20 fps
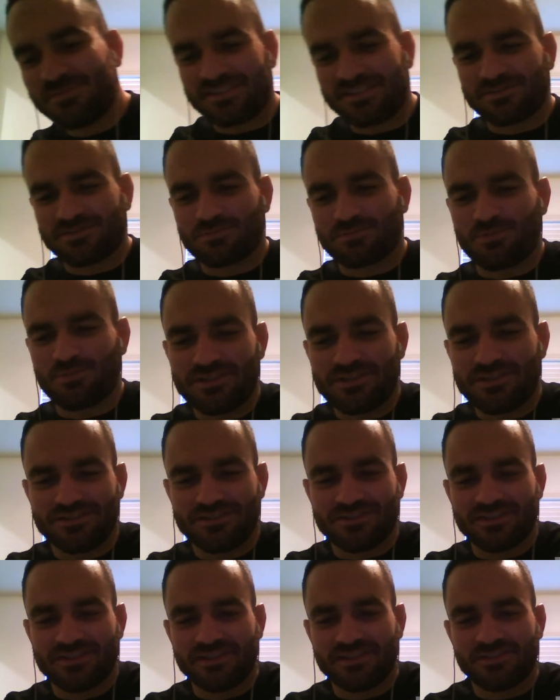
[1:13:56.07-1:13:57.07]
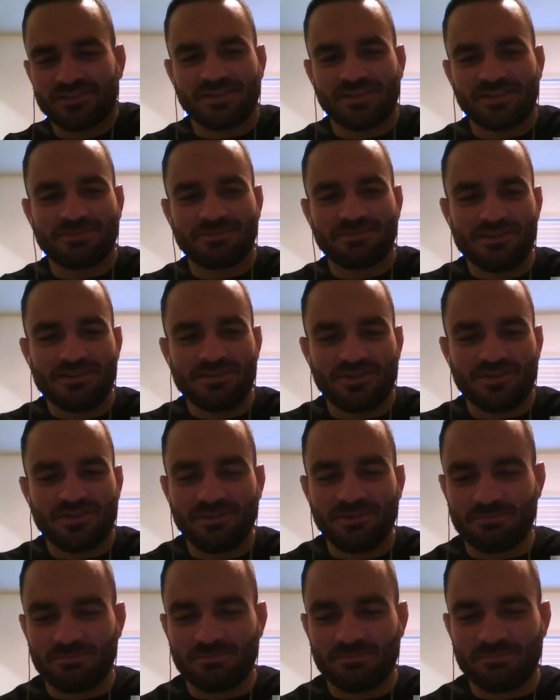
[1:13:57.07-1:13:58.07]
this Russian's gonna do. That's been
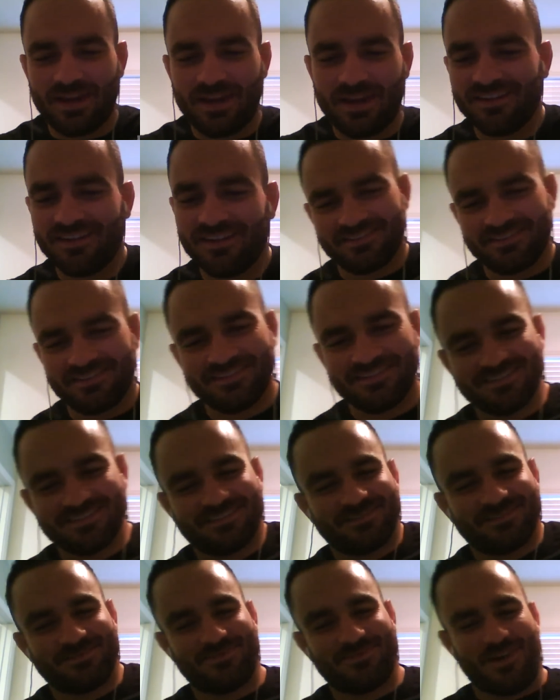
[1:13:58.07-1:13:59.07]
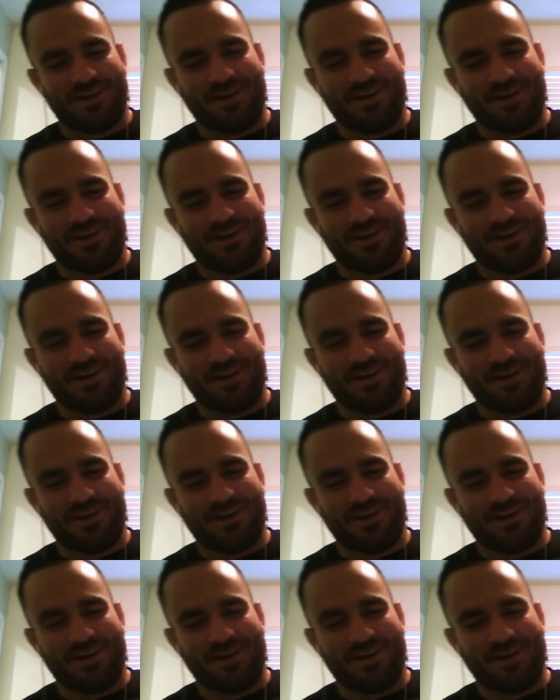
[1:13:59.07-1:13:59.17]
training with bears. Fuck.